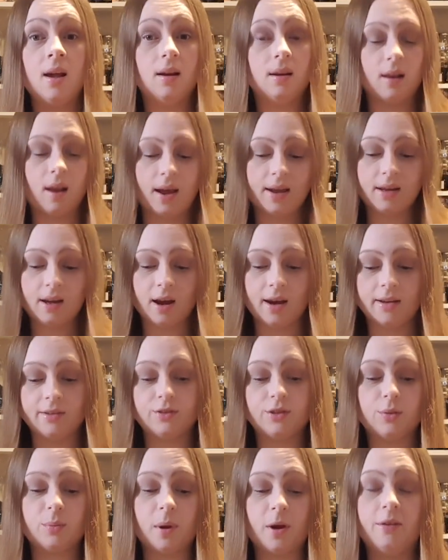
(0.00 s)
like I
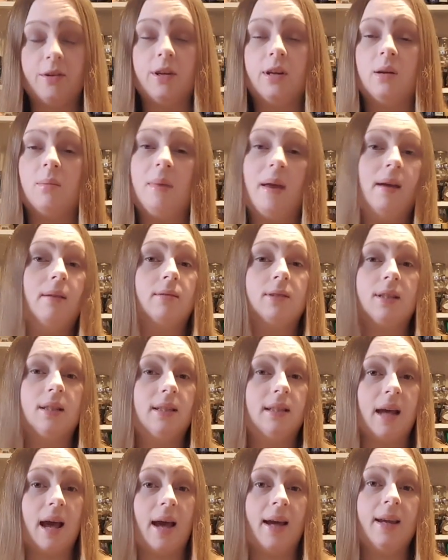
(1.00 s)
have spoken about
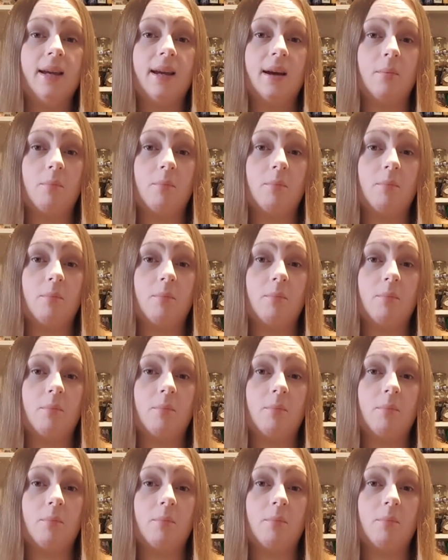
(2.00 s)
today,